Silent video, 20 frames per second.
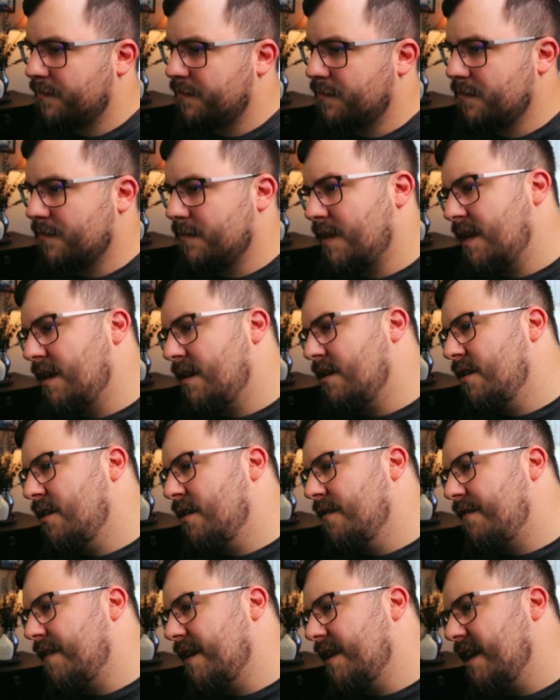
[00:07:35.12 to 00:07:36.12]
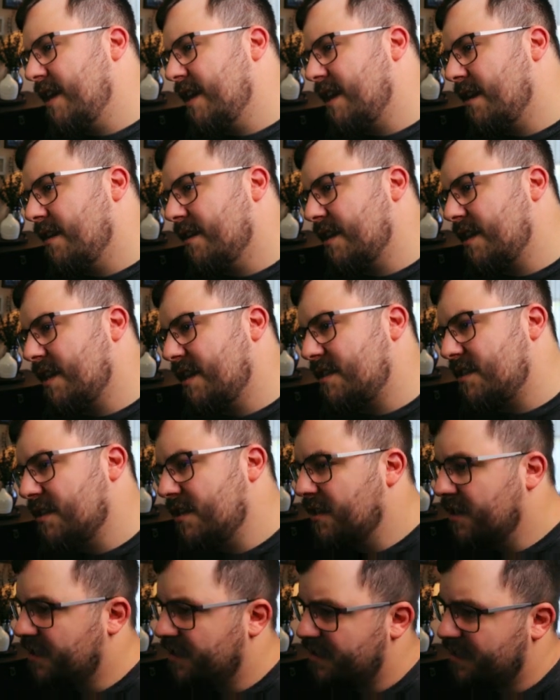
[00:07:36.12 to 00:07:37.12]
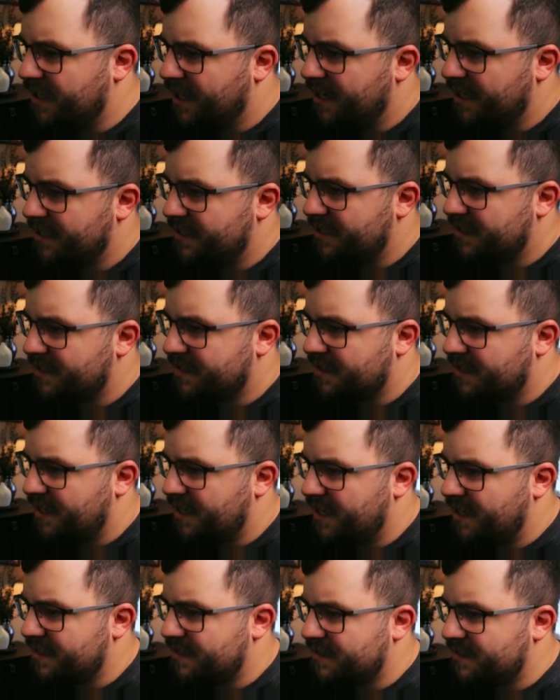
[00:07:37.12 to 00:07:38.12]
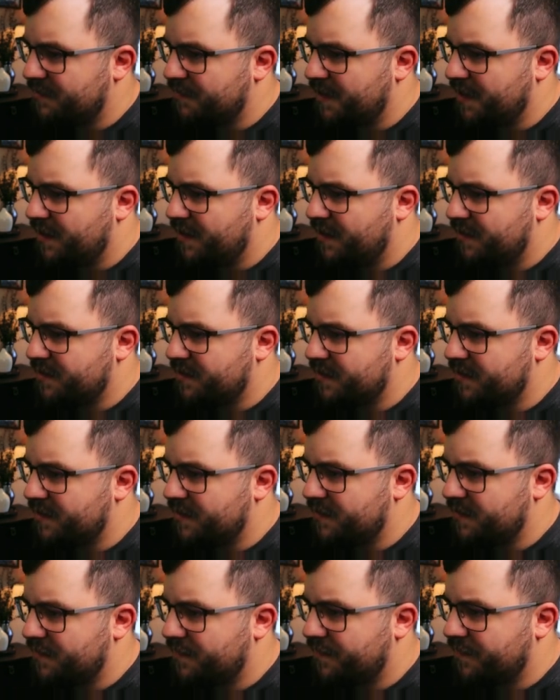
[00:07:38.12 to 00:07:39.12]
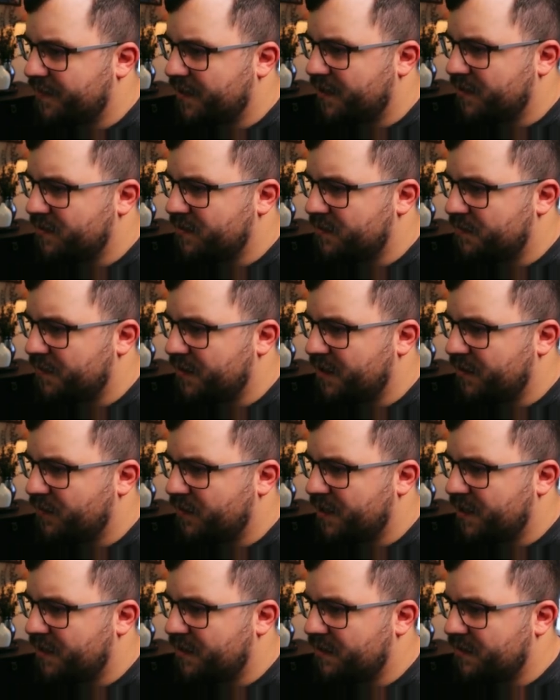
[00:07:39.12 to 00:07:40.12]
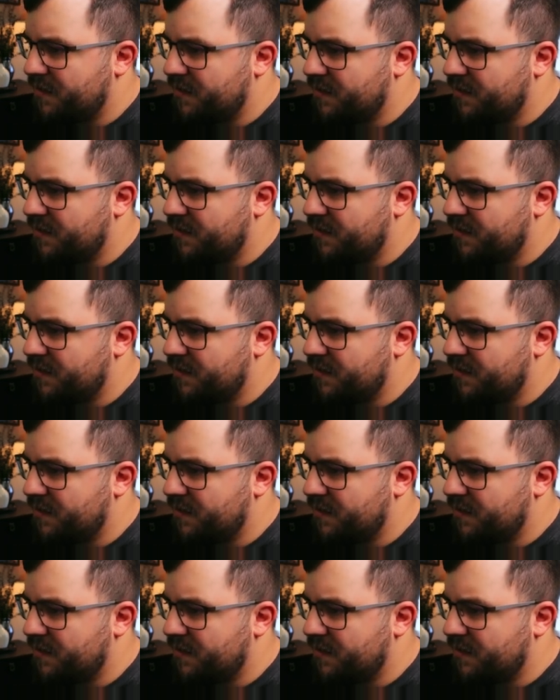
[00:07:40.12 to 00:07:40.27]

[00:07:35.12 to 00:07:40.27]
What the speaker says: I don't know if I like how the kitchen hood kind of disconnects, but it also flows pretty well.